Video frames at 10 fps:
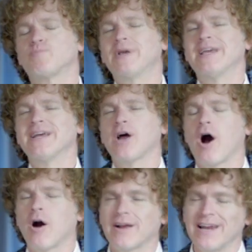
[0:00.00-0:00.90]
begin
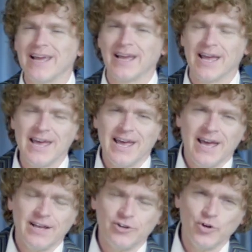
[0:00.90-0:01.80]
hearkening
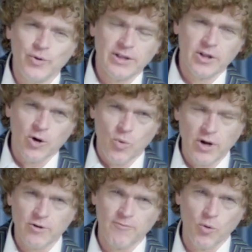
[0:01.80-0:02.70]
and doing their
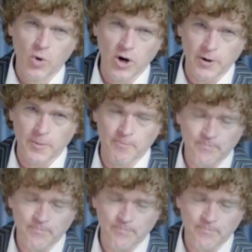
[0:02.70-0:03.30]
wonderful work